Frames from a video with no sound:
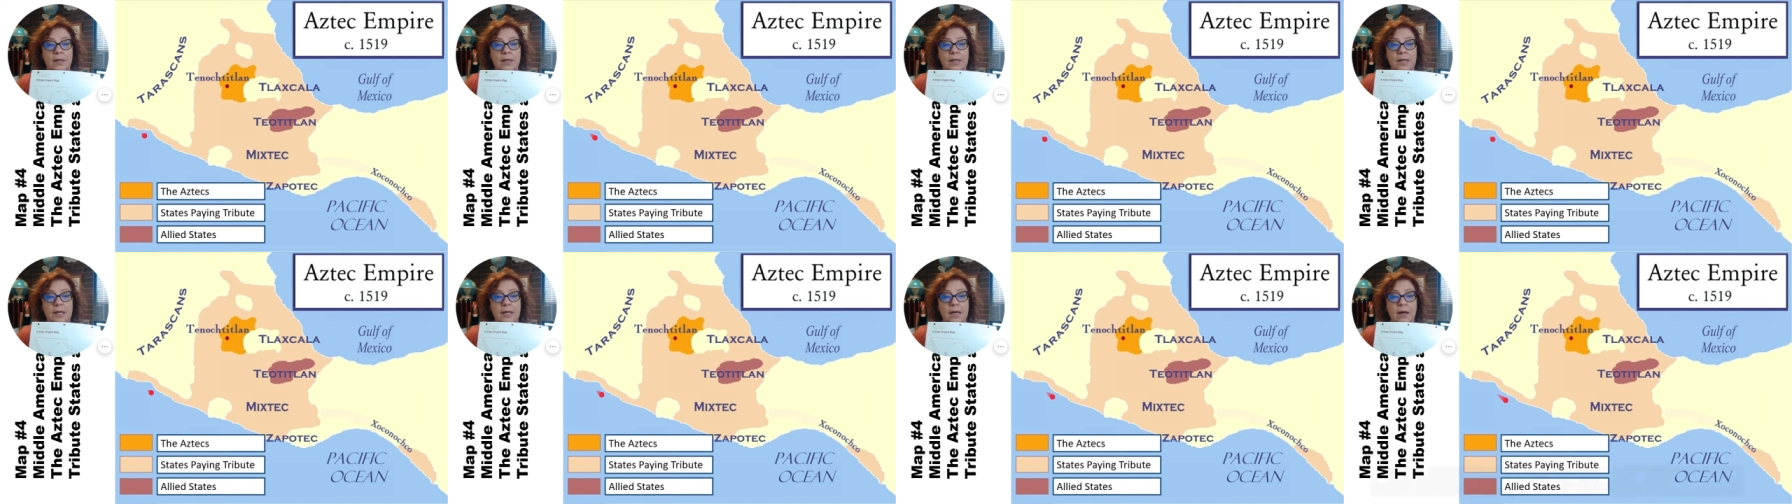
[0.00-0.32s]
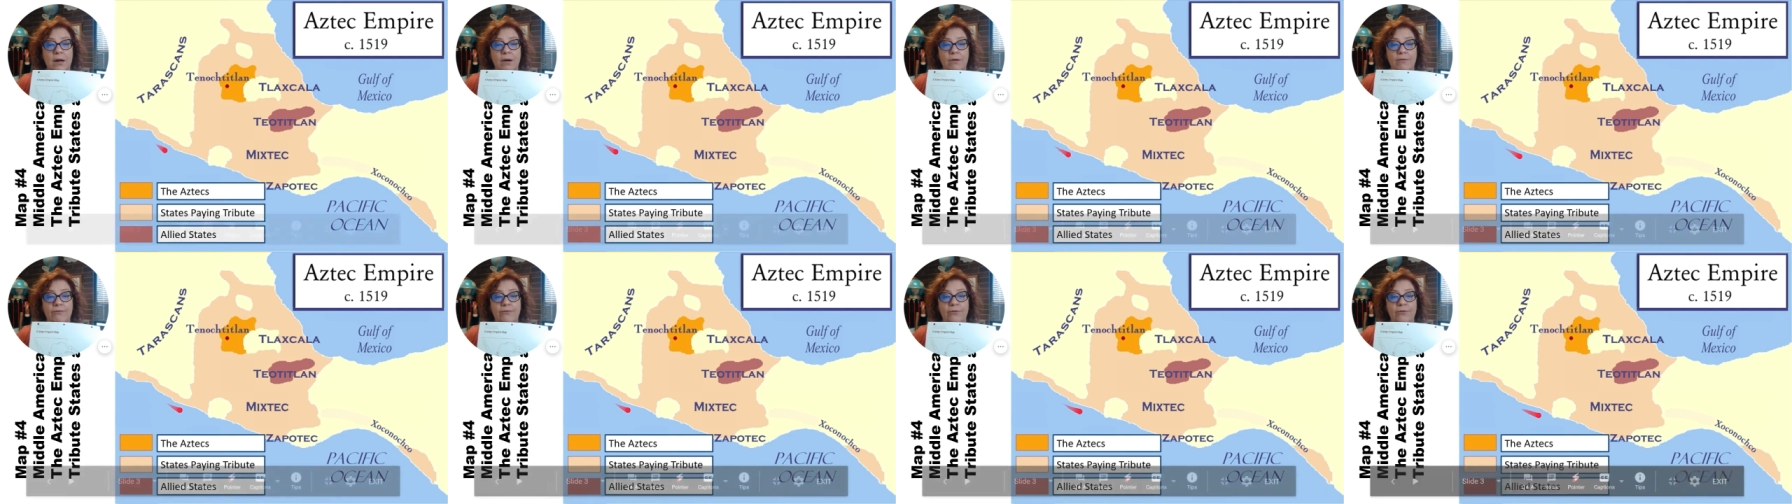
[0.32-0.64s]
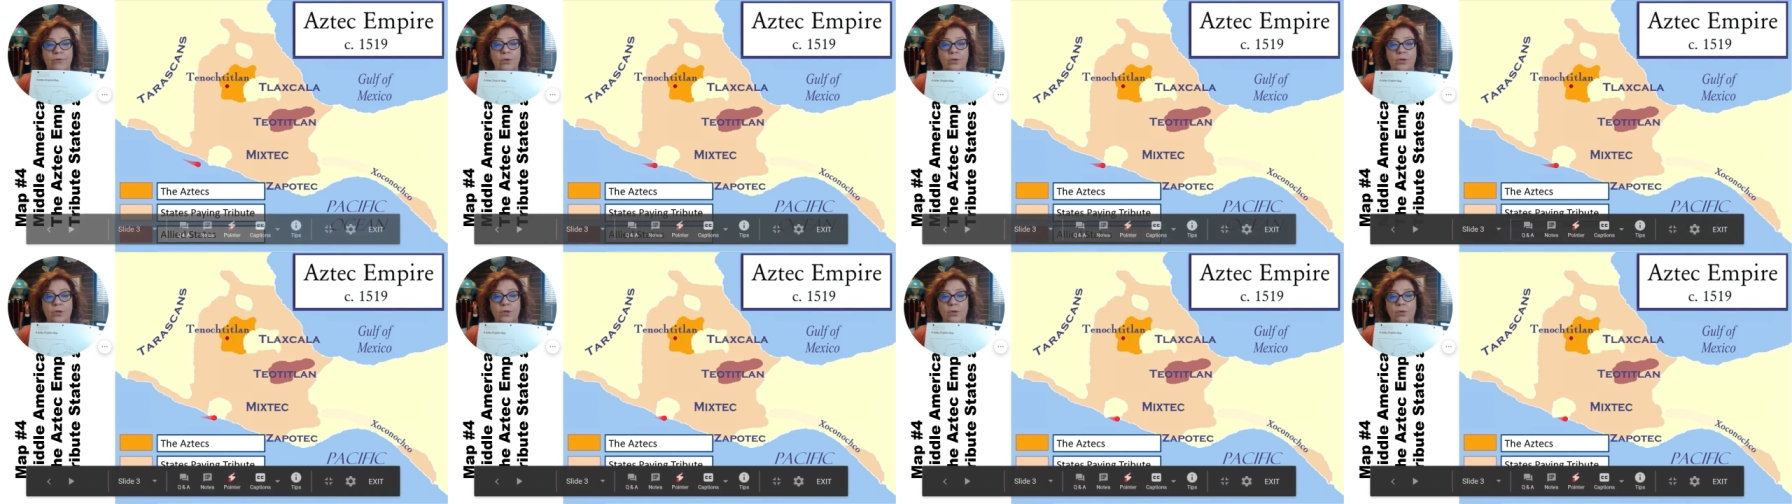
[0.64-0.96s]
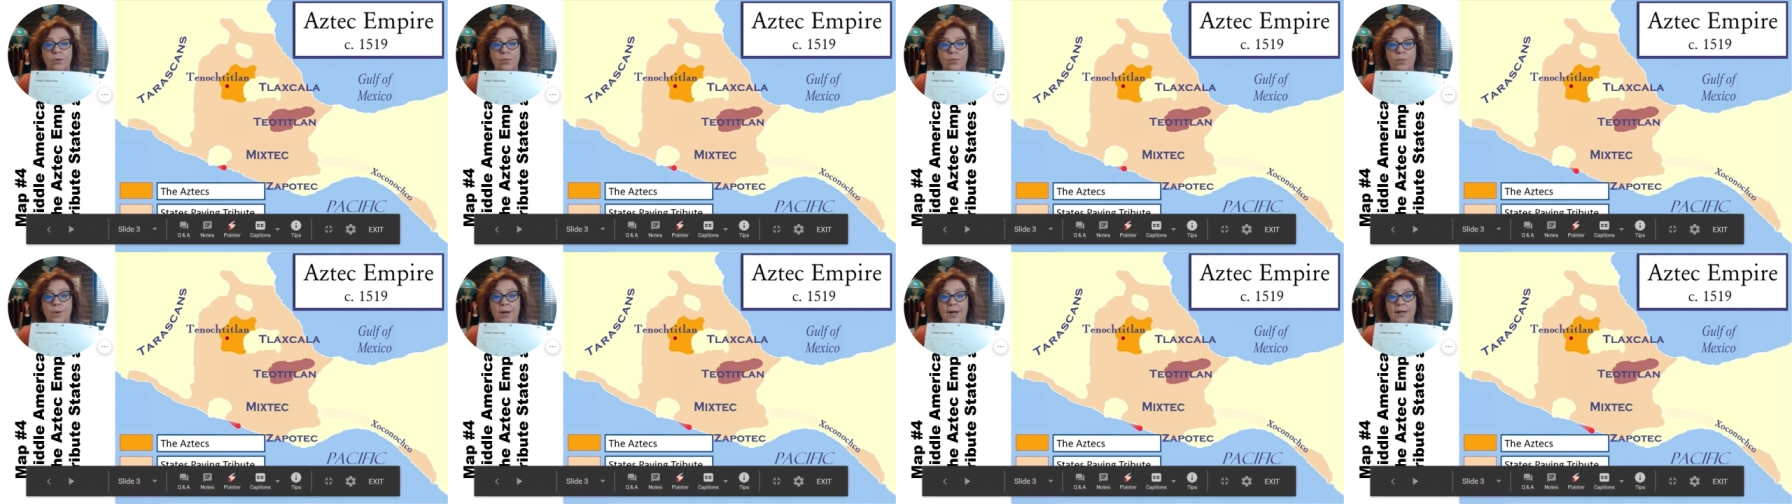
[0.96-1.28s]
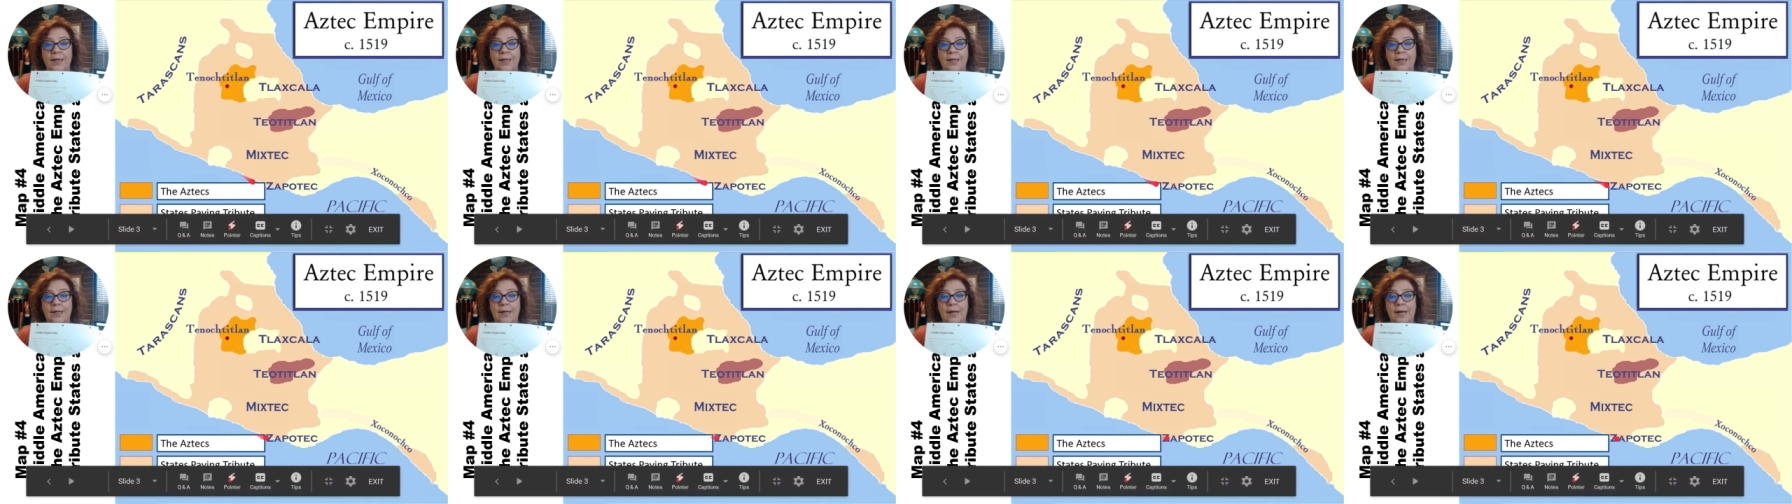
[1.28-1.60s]
careful, you'll
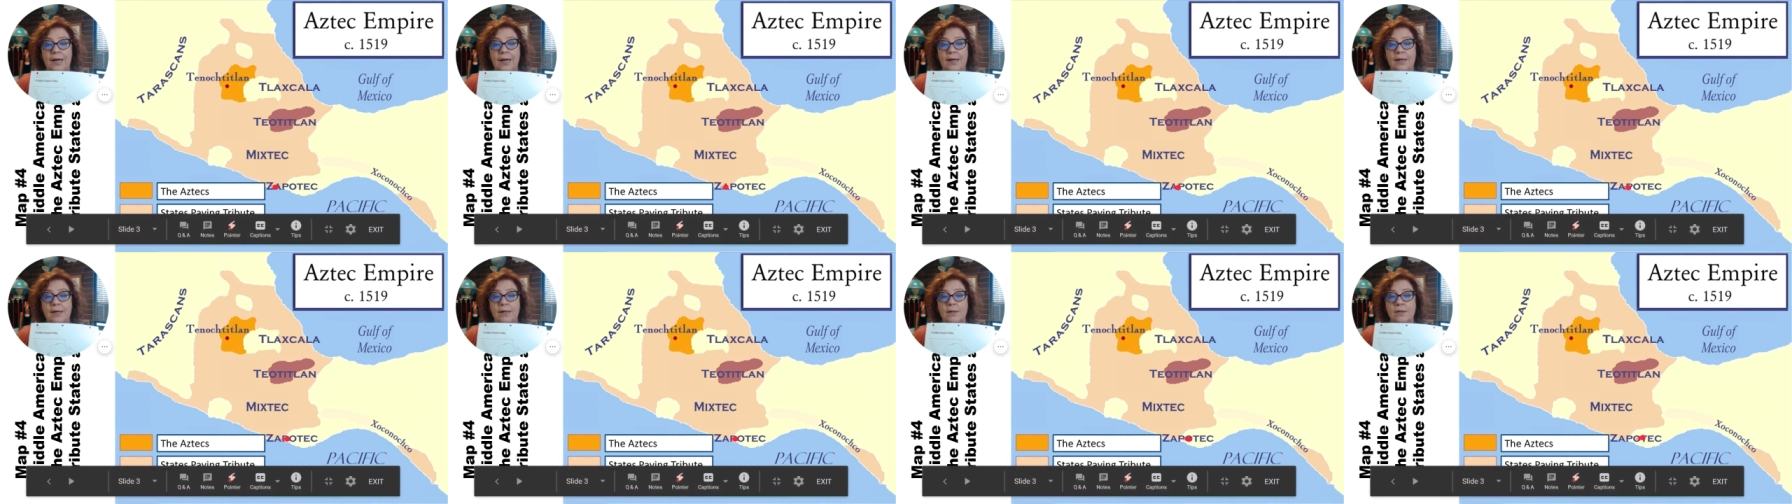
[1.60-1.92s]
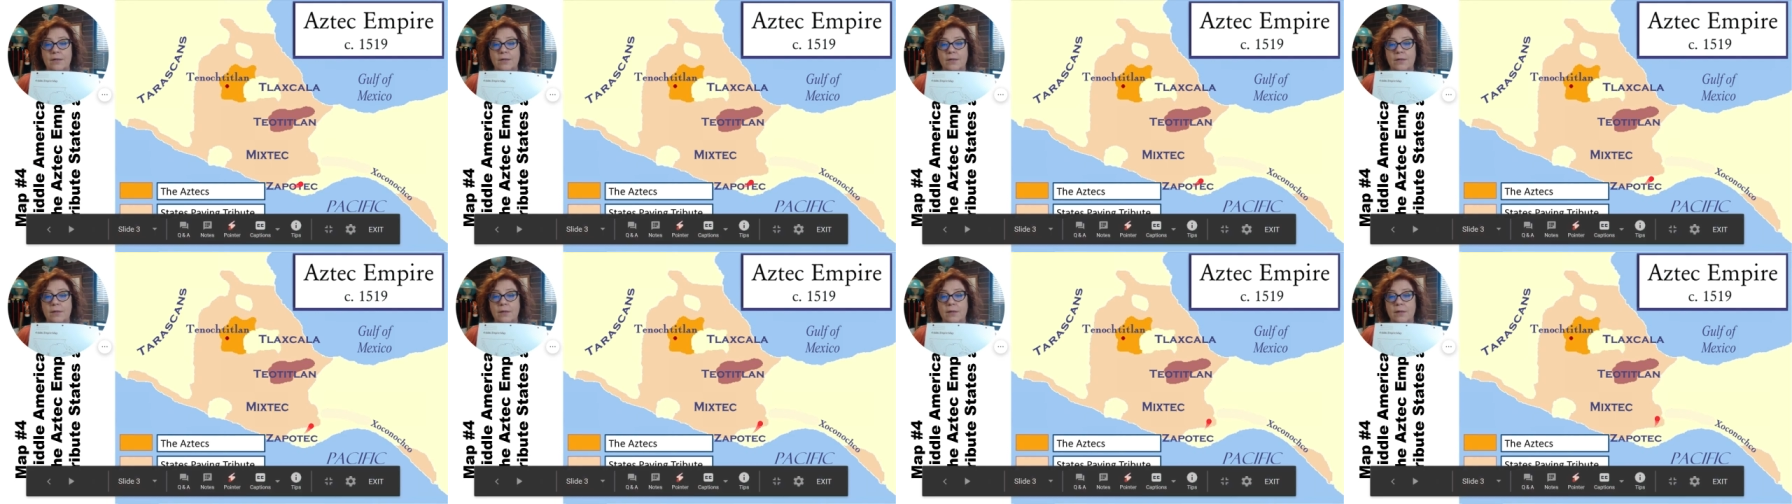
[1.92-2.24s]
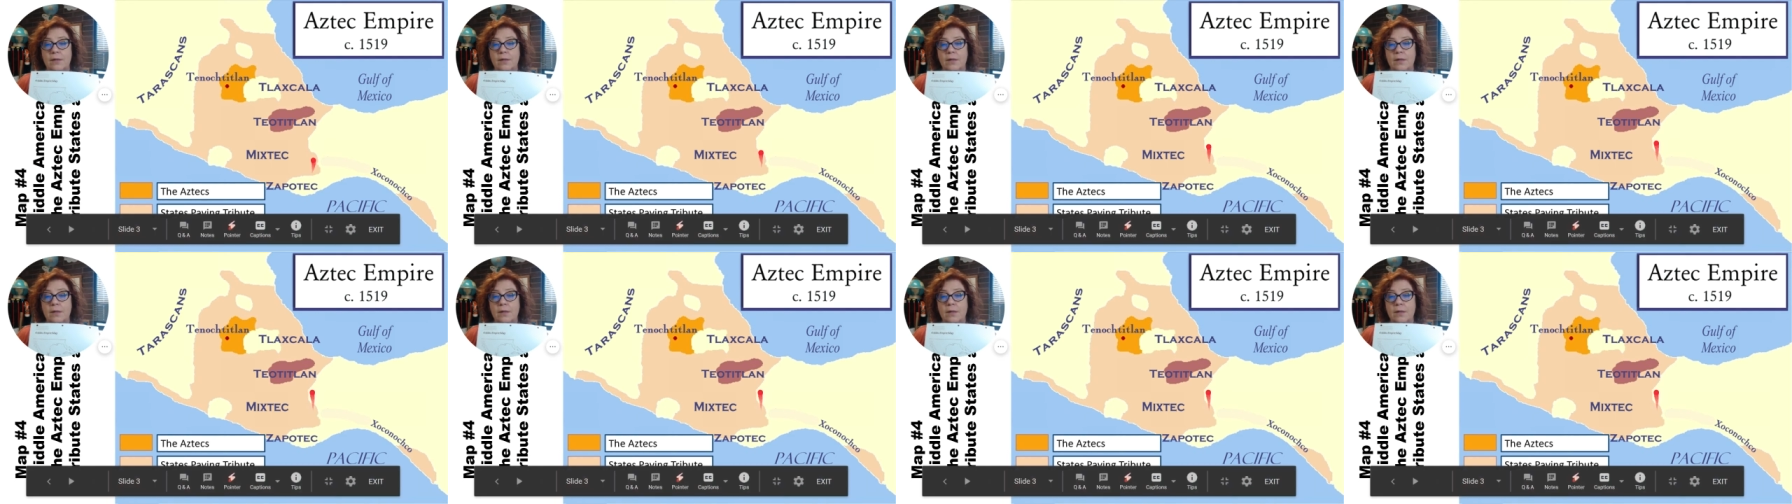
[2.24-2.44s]
recognize